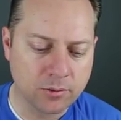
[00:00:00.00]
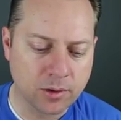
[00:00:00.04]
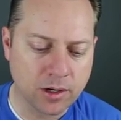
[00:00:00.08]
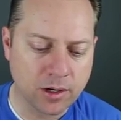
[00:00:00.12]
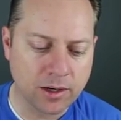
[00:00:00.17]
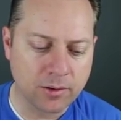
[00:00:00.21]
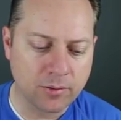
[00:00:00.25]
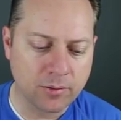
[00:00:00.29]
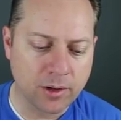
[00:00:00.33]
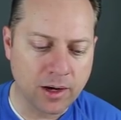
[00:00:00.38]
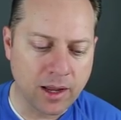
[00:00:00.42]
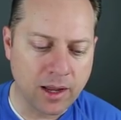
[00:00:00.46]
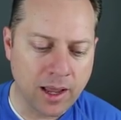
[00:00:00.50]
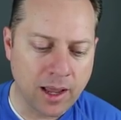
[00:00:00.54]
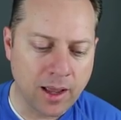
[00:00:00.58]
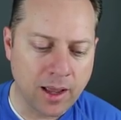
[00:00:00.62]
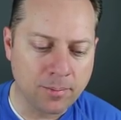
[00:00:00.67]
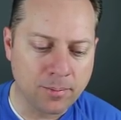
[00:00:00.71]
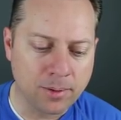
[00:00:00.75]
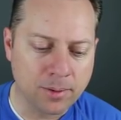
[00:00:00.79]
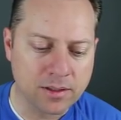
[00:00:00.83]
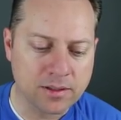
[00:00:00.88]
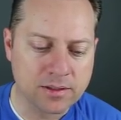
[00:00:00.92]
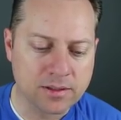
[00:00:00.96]
What, what
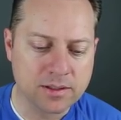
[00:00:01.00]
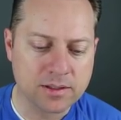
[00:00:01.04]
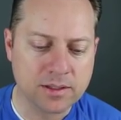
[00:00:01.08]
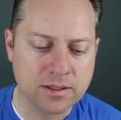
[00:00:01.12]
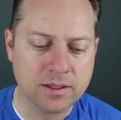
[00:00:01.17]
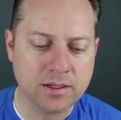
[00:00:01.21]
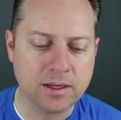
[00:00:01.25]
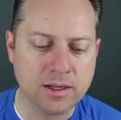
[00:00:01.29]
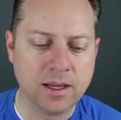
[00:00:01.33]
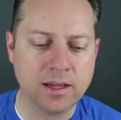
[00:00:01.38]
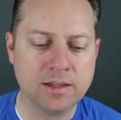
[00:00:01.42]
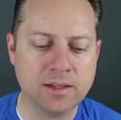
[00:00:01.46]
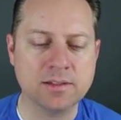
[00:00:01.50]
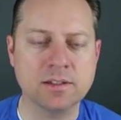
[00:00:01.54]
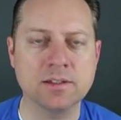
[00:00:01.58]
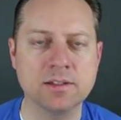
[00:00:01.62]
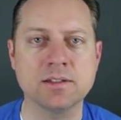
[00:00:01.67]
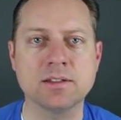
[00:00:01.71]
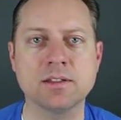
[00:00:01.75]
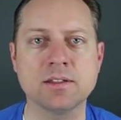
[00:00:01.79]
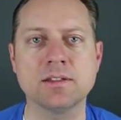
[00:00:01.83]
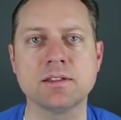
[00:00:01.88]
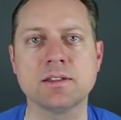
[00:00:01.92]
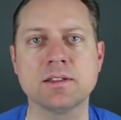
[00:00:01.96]
happens in
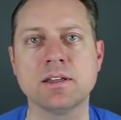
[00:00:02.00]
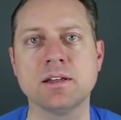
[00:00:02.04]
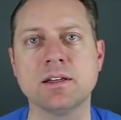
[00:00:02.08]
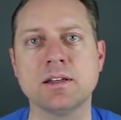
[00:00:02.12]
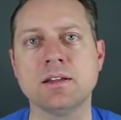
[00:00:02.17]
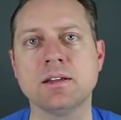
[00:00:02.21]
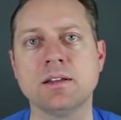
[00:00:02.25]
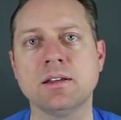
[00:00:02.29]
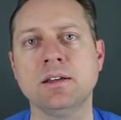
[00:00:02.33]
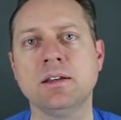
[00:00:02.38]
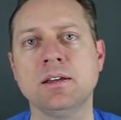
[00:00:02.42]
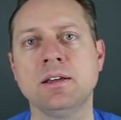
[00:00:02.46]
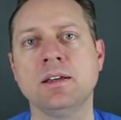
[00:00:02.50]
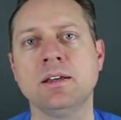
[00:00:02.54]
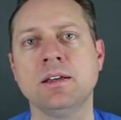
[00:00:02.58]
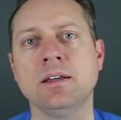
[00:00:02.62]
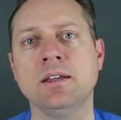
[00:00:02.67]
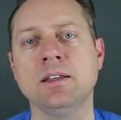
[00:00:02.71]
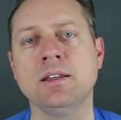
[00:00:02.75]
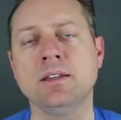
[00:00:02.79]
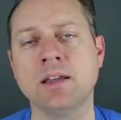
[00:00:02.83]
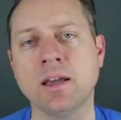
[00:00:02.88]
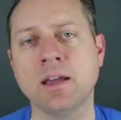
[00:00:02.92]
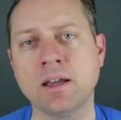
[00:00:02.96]
essence is that
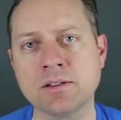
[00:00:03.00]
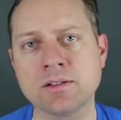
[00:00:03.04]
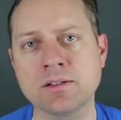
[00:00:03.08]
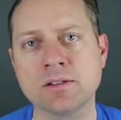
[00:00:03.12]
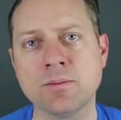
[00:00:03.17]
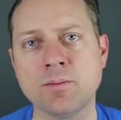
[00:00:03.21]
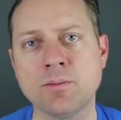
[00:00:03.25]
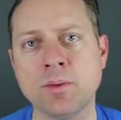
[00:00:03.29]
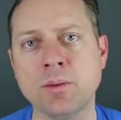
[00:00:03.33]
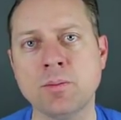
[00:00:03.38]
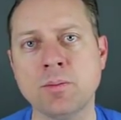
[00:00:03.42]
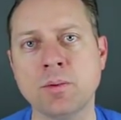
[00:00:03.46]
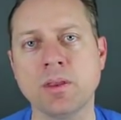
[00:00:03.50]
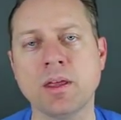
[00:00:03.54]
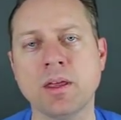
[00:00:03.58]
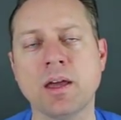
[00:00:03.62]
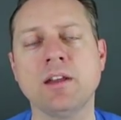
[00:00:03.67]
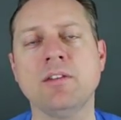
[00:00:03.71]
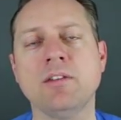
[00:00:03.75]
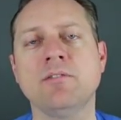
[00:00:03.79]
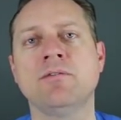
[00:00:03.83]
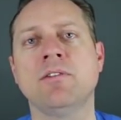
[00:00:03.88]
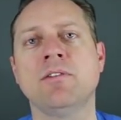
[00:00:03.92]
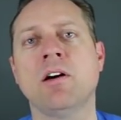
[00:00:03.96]
he tells the people
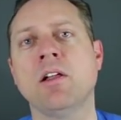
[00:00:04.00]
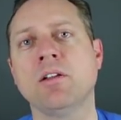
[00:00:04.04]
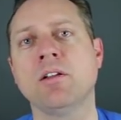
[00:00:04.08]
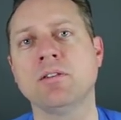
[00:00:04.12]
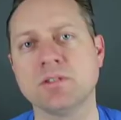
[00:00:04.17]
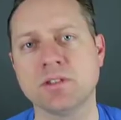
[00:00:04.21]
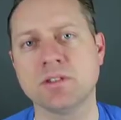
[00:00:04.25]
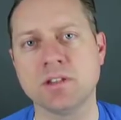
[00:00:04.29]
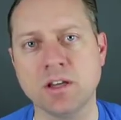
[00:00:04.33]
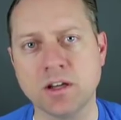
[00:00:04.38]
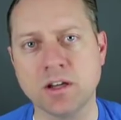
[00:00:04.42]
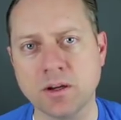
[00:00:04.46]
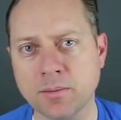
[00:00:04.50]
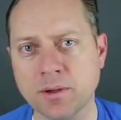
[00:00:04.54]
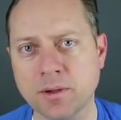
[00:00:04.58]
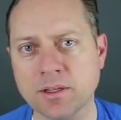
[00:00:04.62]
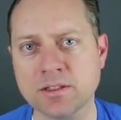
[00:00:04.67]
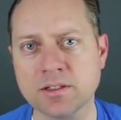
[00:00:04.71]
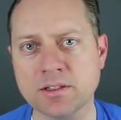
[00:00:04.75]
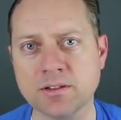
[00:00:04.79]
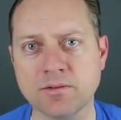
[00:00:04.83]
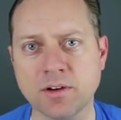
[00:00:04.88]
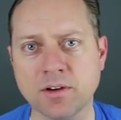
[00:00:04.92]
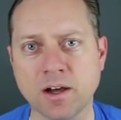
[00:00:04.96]
that he follows the young
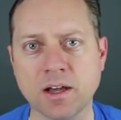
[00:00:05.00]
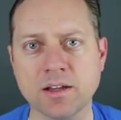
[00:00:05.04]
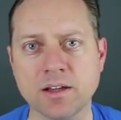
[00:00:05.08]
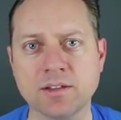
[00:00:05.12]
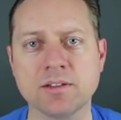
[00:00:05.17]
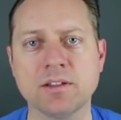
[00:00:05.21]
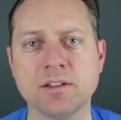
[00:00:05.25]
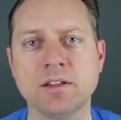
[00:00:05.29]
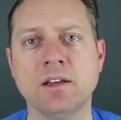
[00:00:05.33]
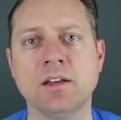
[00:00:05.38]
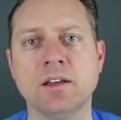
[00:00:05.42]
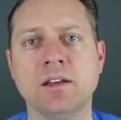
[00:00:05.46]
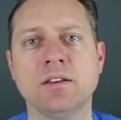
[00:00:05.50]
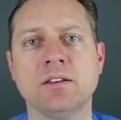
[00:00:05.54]
men's advice.